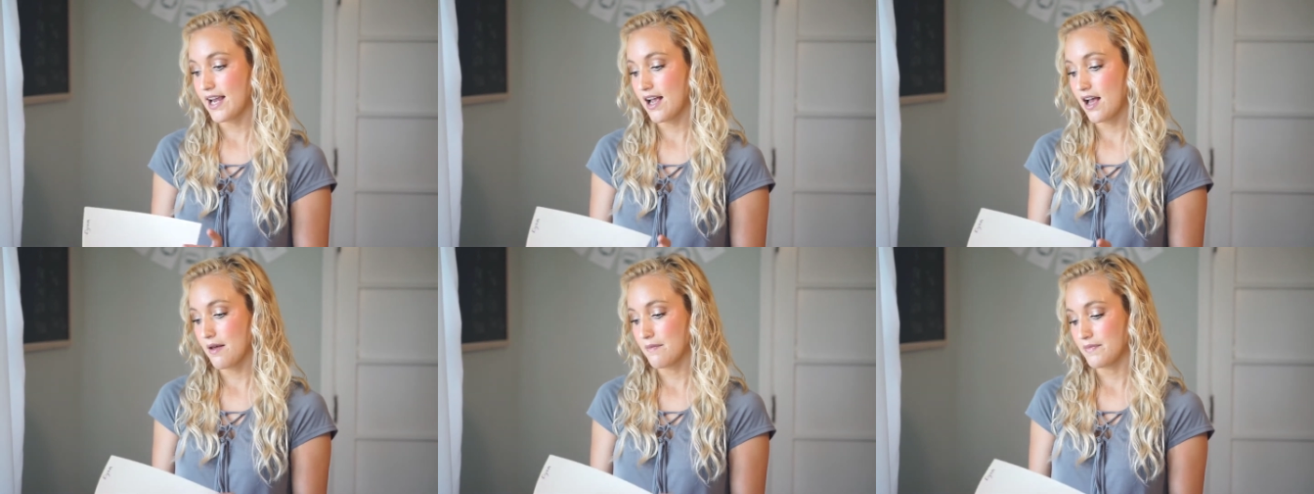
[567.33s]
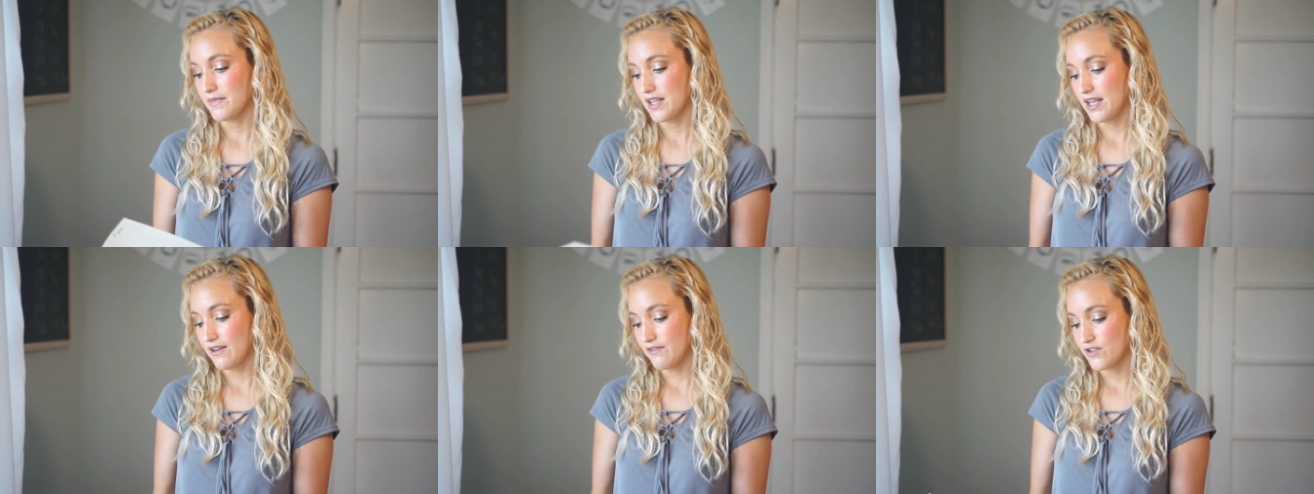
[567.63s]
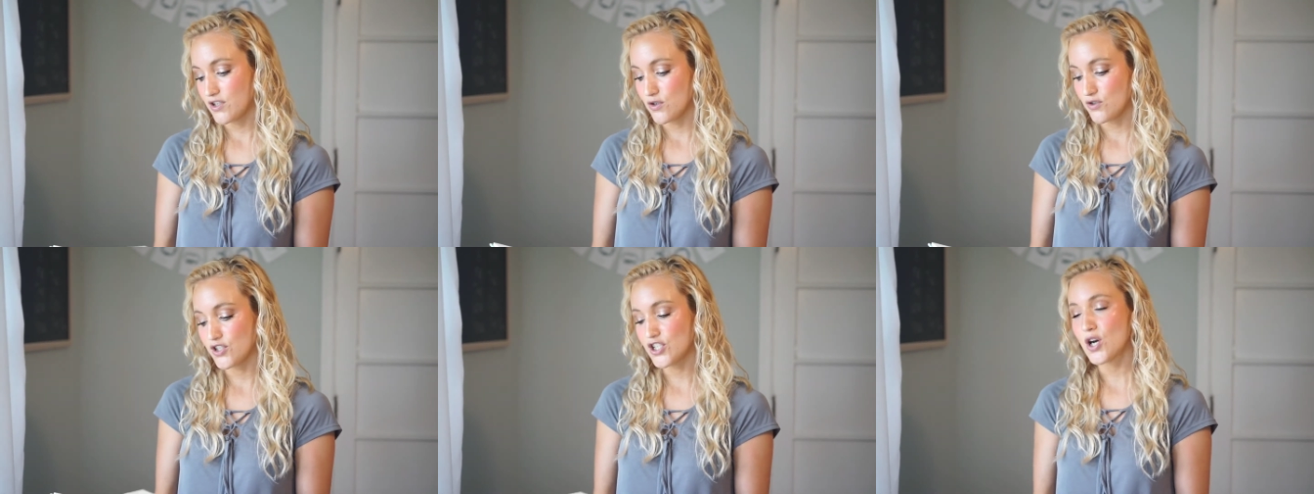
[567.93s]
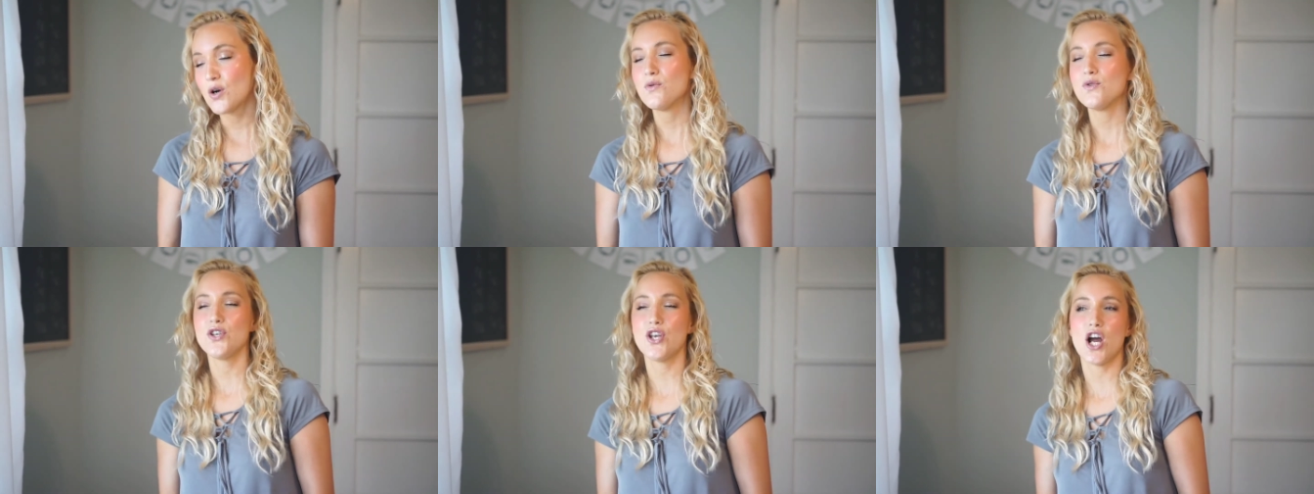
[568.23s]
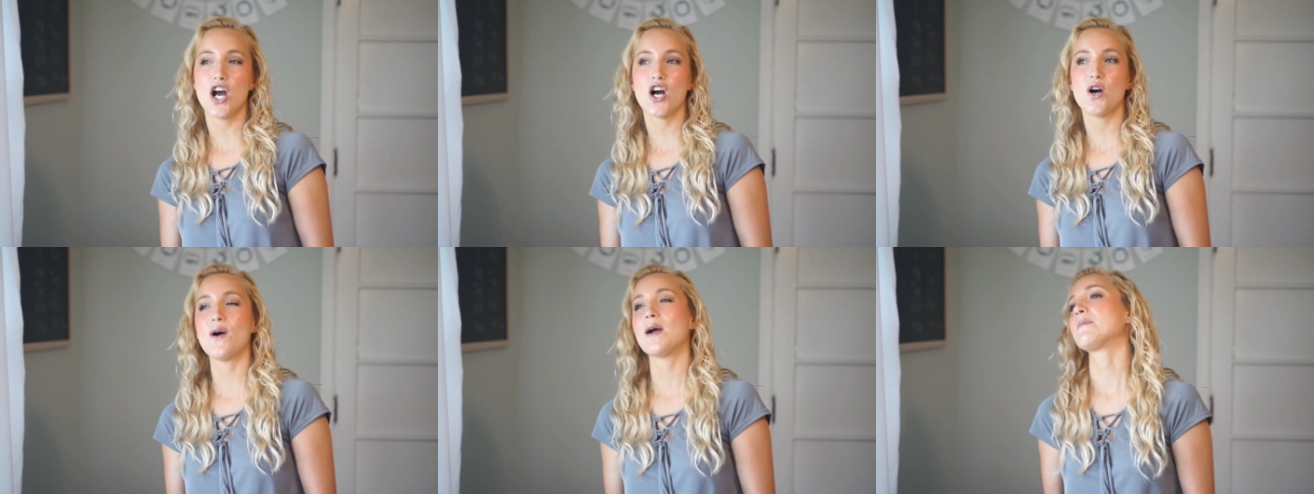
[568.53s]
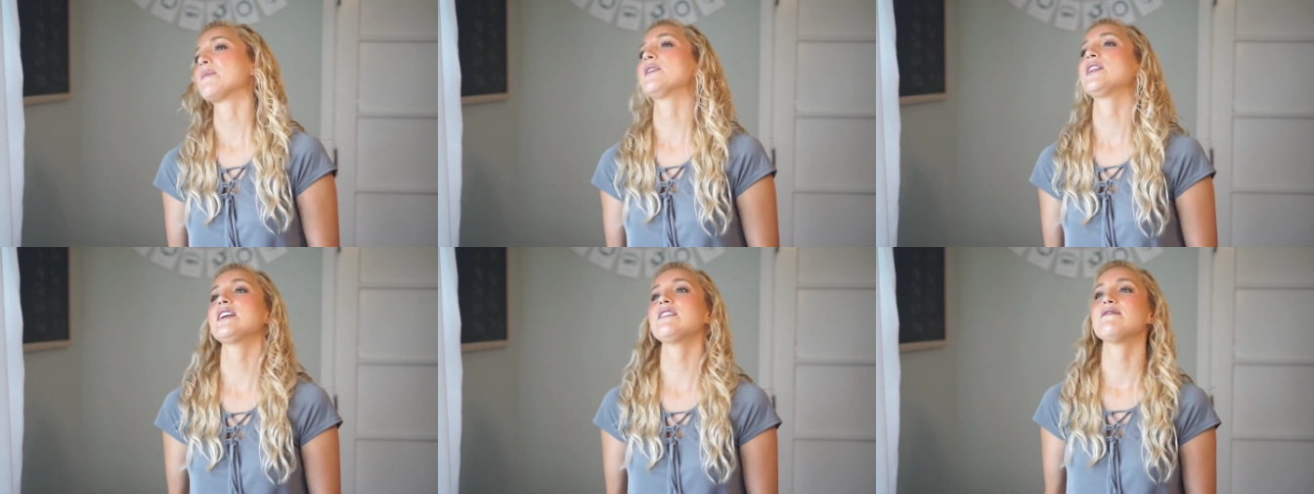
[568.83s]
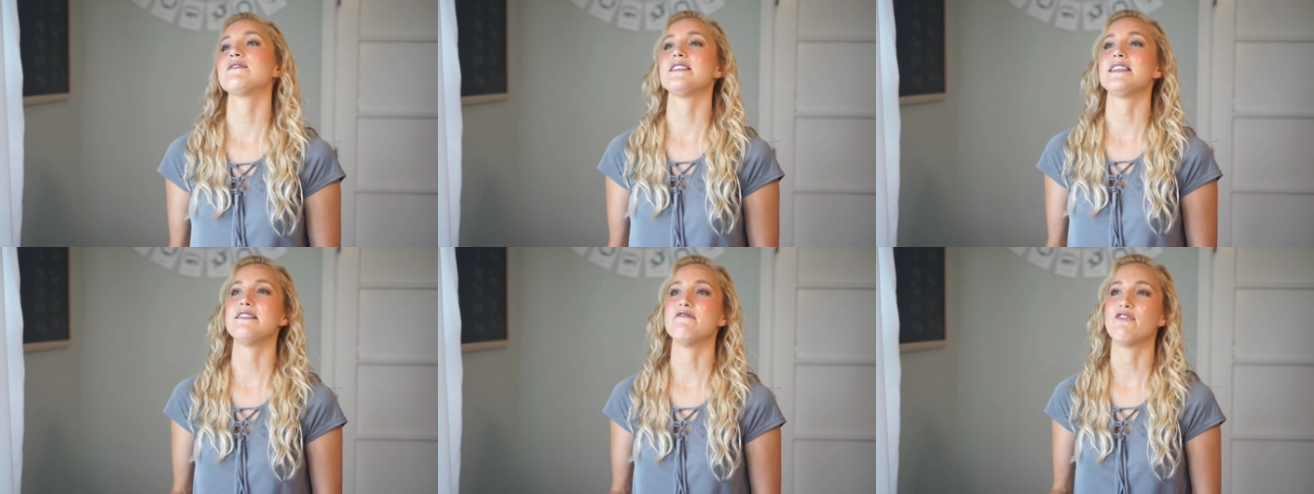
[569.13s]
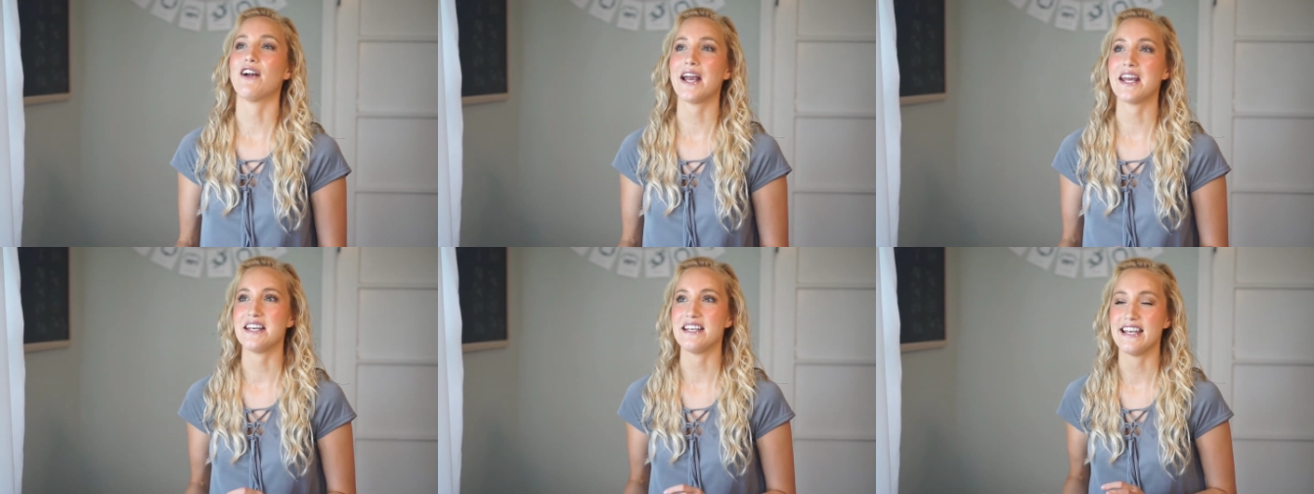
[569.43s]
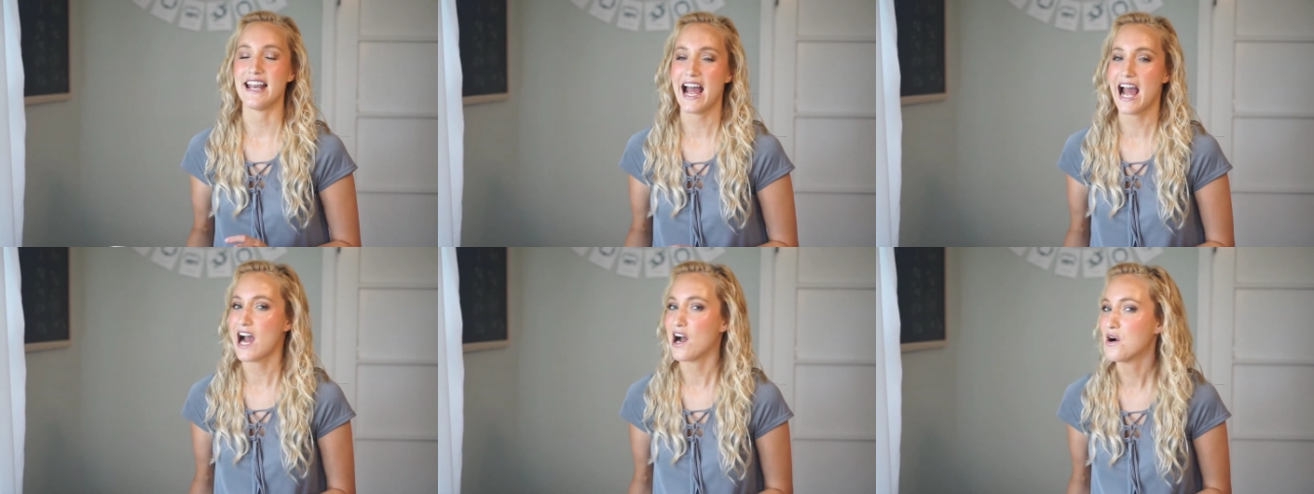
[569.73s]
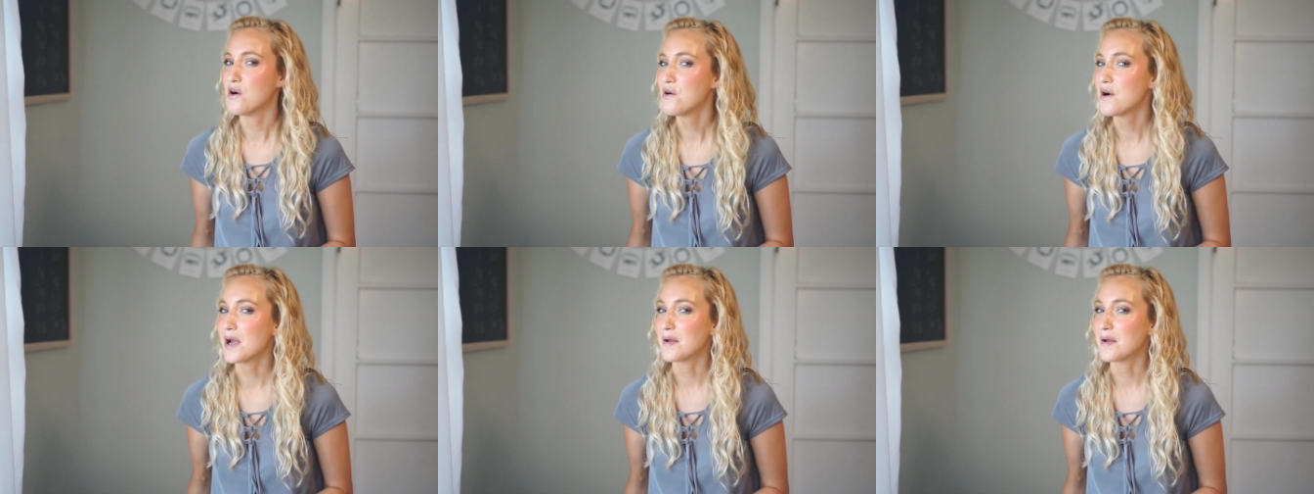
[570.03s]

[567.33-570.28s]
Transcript: And if you don't know, I believe right now,